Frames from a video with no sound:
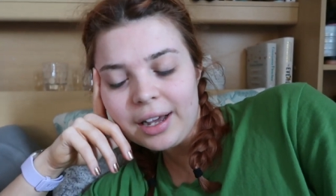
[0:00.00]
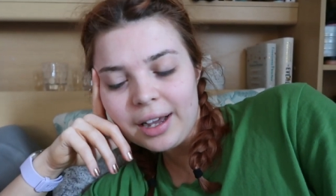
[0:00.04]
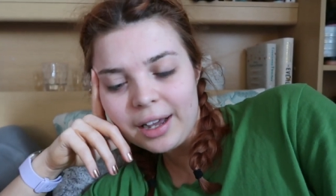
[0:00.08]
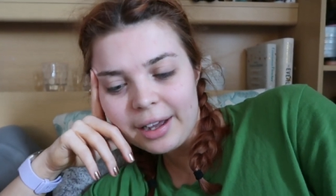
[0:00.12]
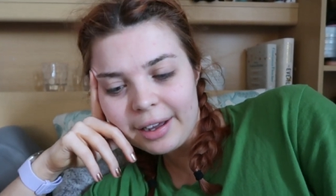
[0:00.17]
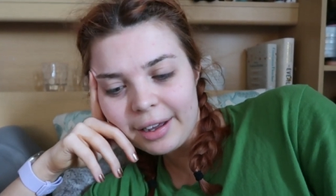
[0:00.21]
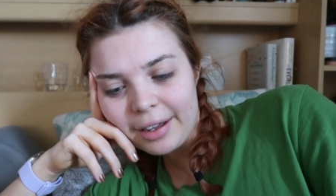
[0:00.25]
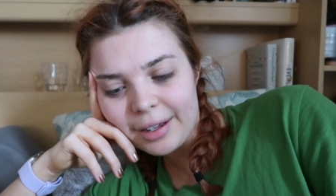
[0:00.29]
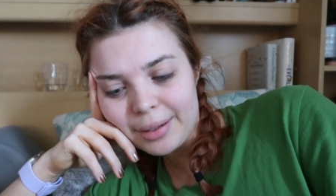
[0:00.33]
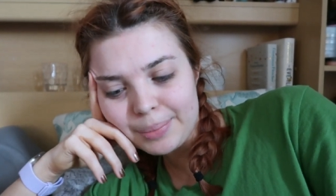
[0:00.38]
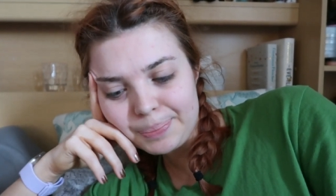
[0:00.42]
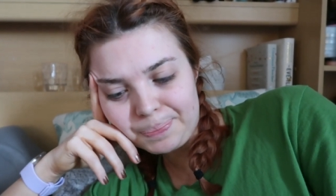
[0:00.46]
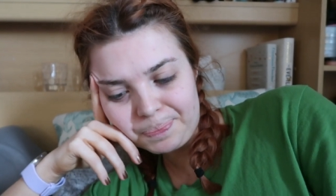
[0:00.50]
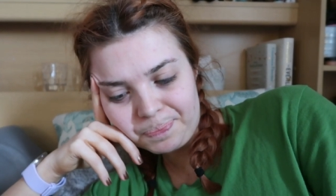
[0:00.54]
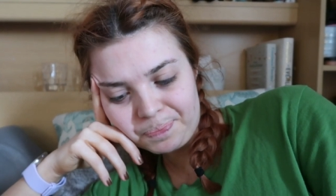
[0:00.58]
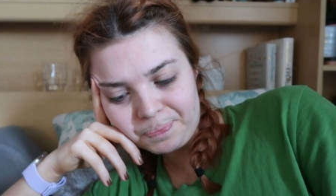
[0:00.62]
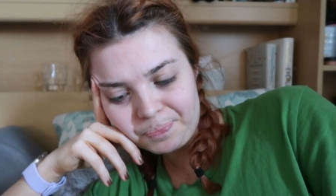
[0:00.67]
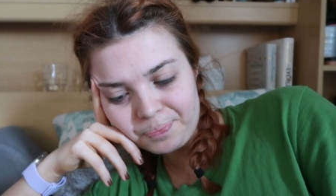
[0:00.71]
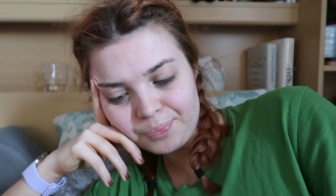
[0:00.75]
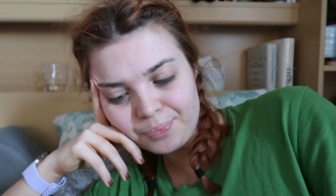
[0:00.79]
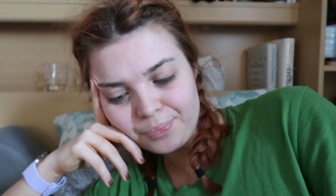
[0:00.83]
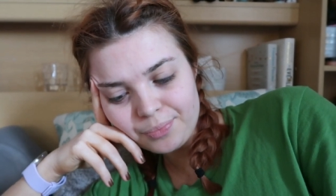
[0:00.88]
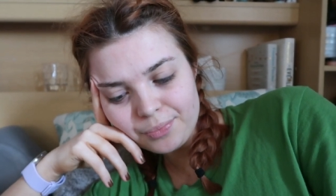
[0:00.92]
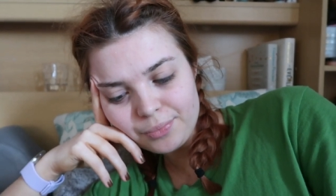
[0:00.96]

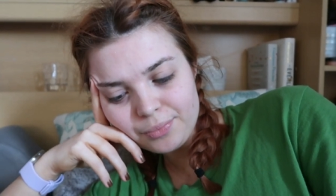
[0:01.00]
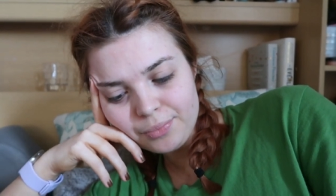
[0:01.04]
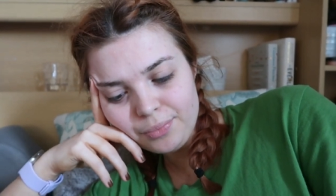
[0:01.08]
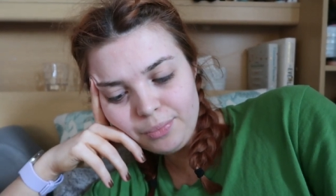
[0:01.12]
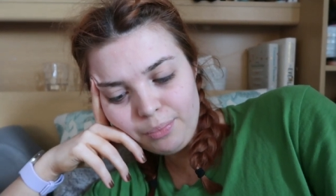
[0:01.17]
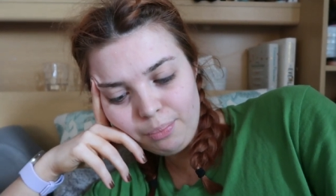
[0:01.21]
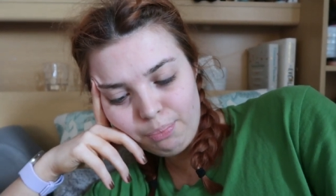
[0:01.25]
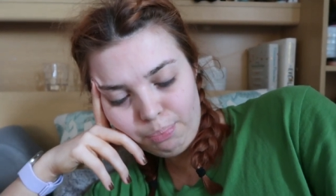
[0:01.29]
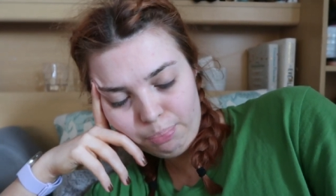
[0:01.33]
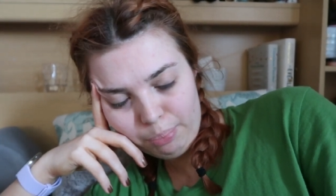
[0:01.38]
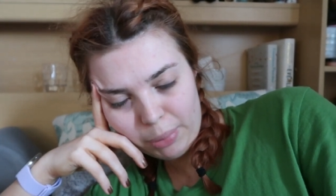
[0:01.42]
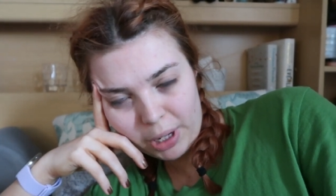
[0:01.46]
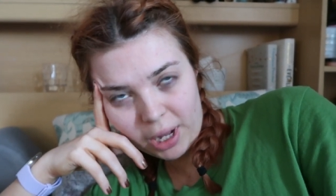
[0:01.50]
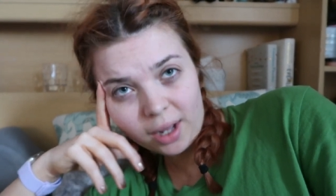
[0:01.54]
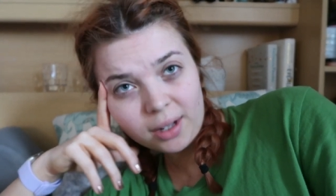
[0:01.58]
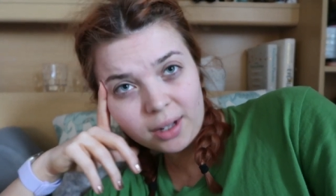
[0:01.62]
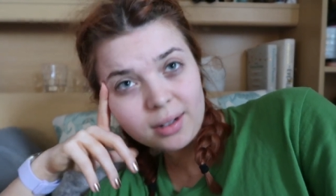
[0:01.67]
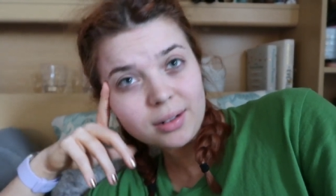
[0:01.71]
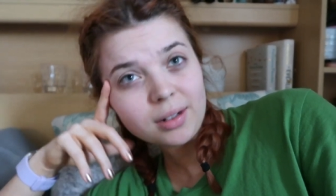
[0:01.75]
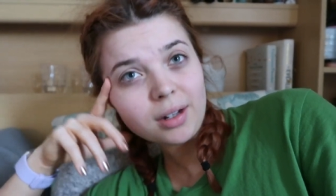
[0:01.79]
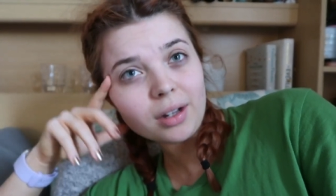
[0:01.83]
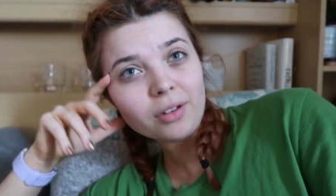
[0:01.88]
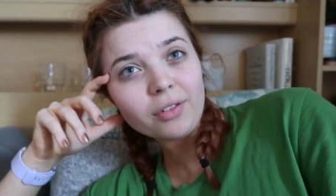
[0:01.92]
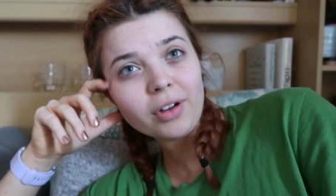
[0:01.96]
But
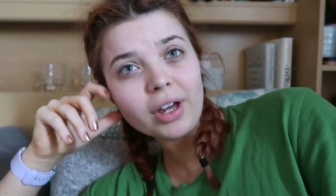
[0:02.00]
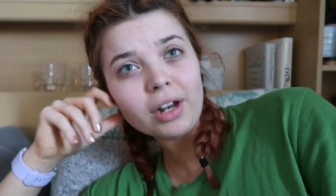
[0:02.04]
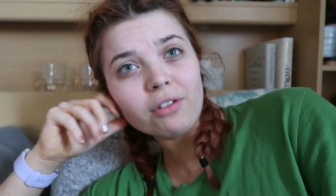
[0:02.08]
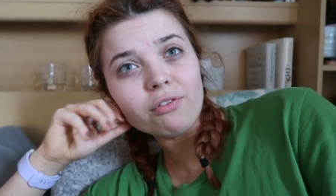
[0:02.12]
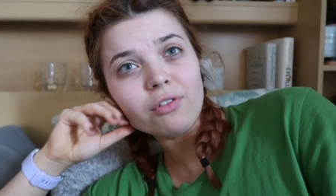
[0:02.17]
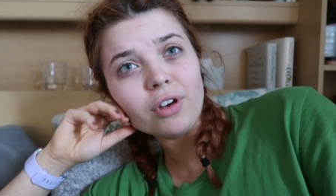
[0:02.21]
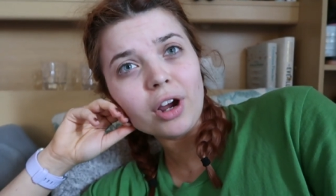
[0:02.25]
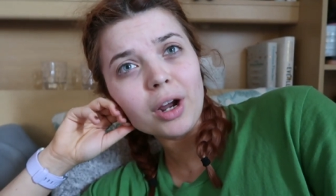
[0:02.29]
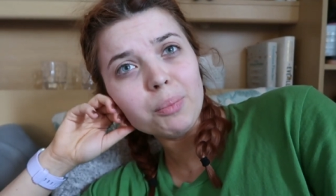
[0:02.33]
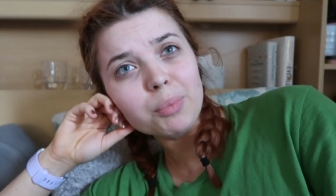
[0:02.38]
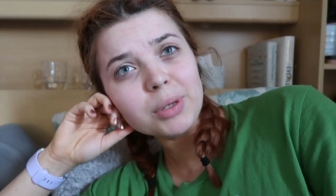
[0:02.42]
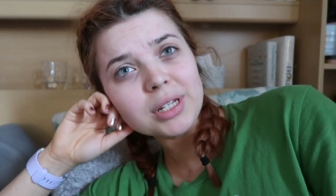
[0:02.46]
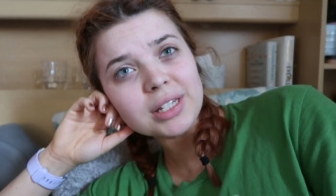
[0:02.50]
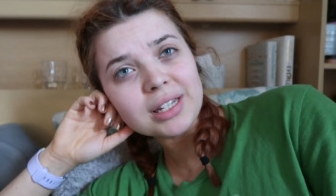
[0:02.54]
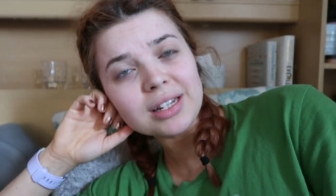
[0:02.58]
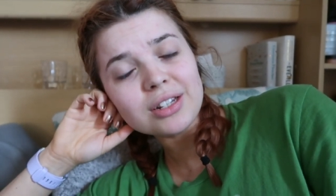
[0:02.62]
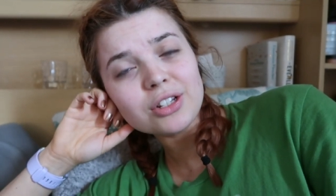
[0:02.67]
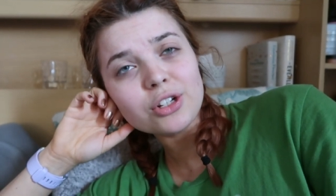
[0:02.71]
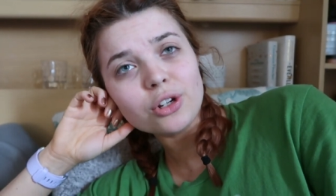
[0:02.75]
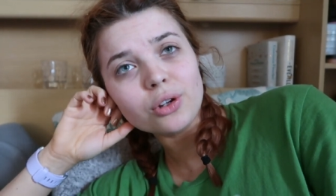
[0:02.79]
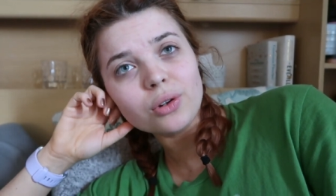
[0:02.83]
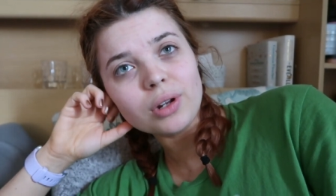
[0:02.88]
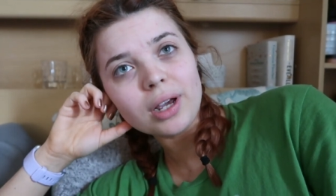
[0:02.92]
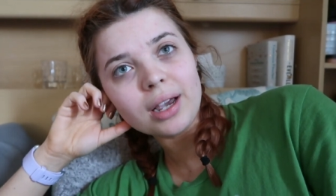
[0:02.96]
I've had a very busy
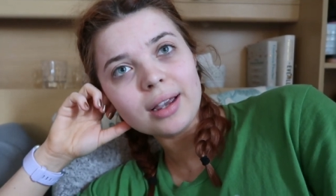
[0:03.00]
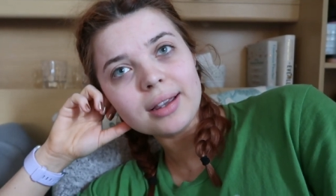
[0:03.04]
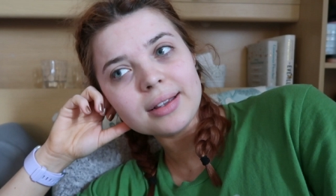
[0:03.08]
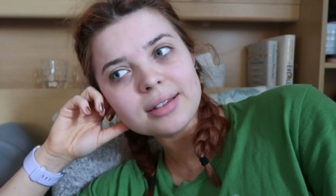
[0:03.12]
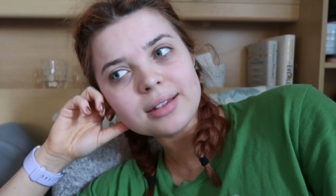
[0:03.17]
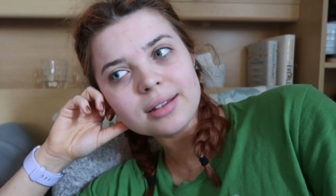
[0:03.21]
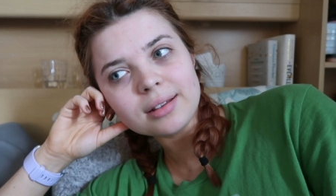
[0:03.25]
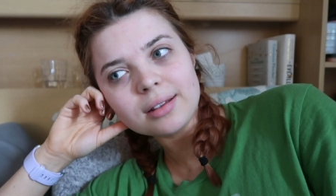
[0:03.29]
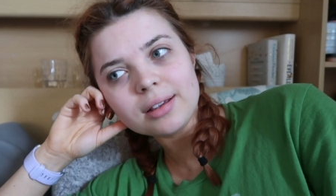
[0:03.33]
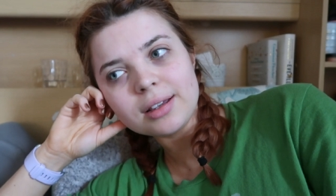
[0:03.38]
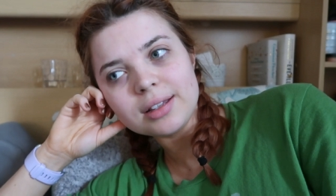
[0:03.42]
2 days,